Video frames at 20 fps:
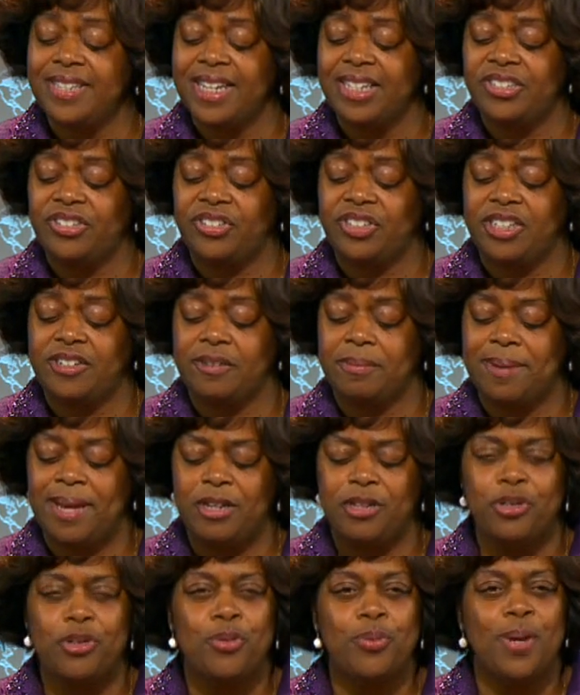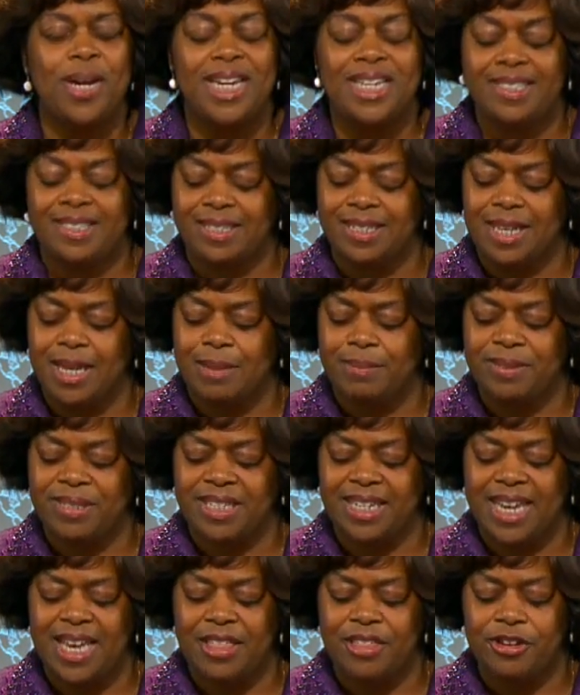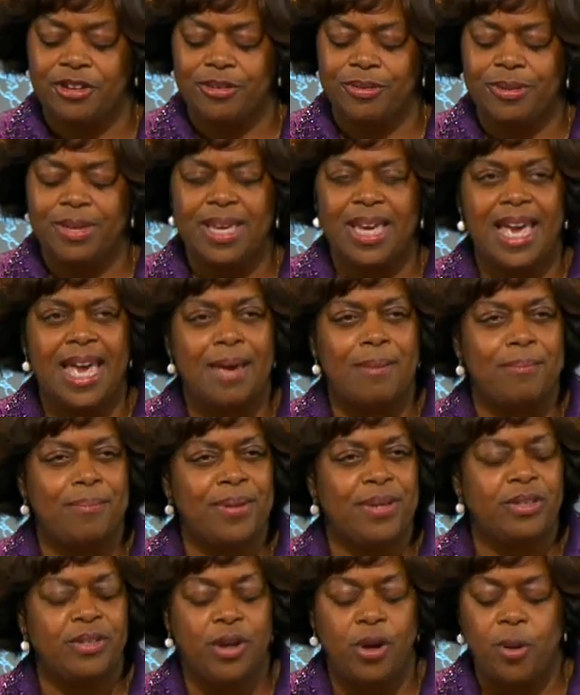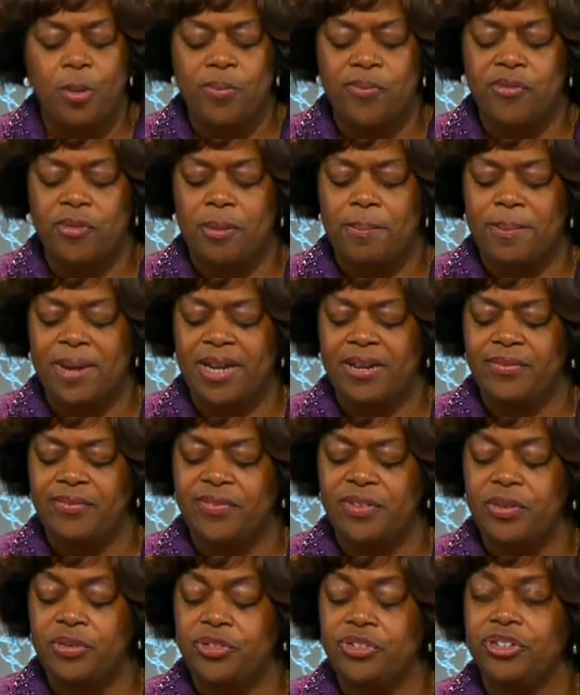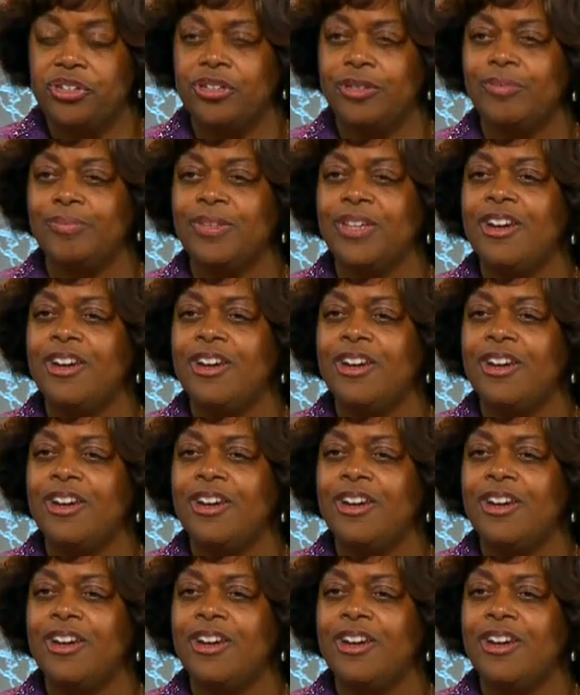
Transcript: they share about new ways to come together and build hope for a better future